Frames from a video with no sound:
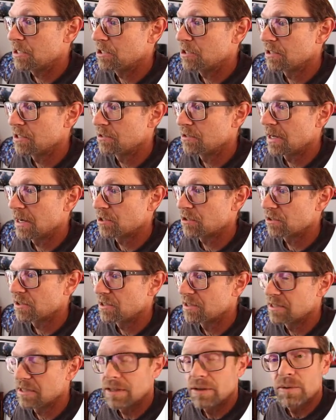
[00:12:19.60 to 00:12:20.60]
and you're actually
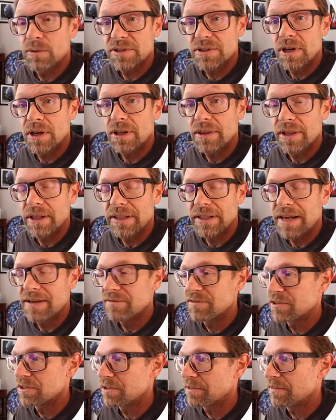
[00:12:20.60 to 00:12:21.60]
seeing what's on the
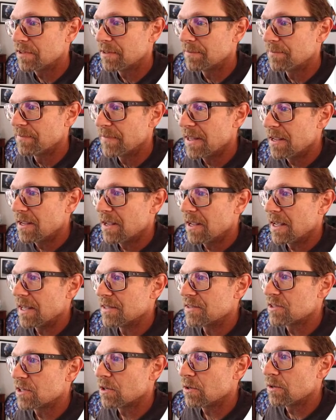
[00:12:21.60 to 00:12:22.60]
live server.
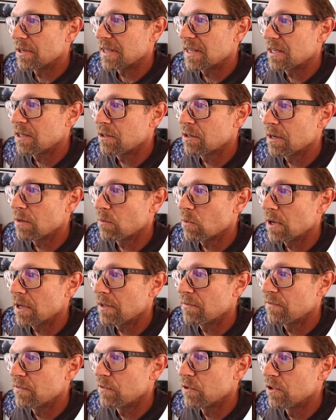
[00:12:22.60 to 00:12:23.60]
And so here at
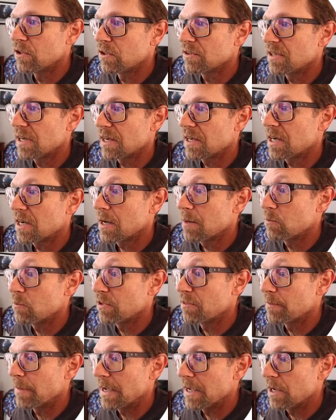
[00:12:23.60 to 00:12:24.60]
wildfoodgirl.com,
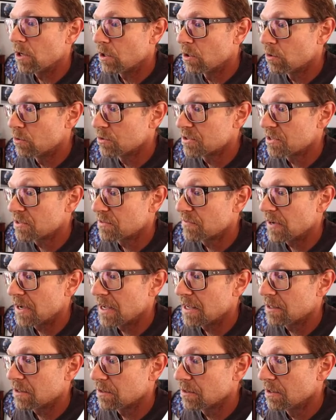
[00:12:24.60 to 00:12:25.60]
with my hosts
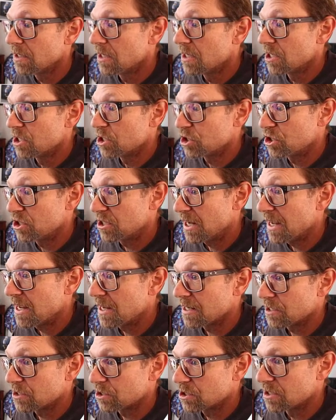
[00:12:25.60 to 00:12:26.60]
file
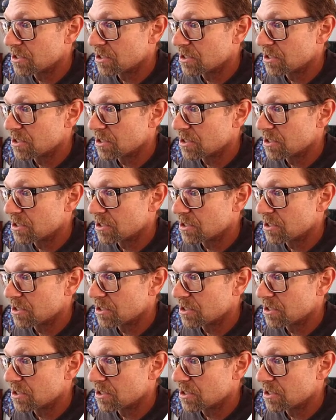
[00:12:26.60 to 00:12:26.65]
changed,